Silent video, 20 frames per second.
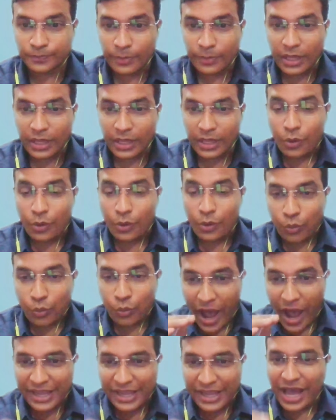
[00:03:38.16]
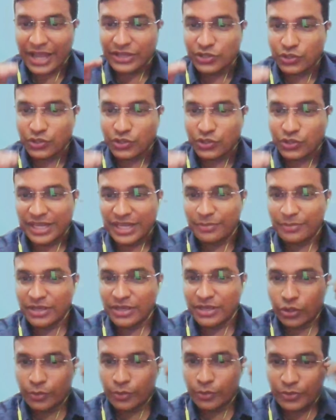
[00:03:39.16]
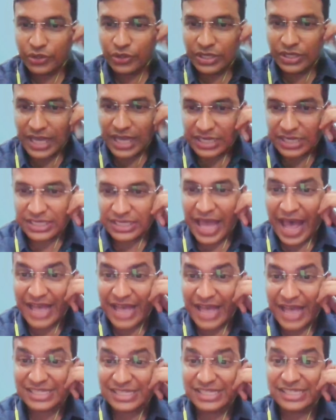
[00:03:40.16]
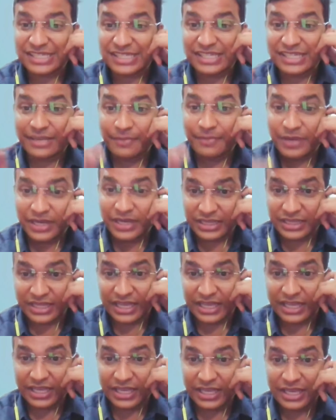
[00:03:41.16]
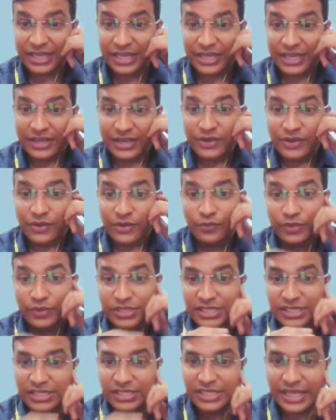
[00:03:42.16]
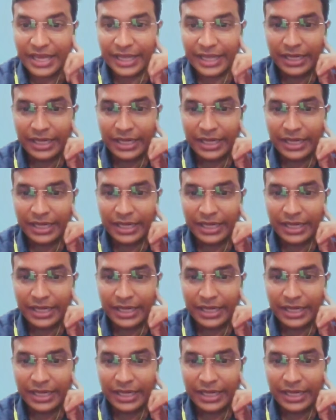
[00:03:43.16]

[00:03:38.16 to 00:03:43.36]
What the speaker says: why are you naming your product as the similar thing which is there?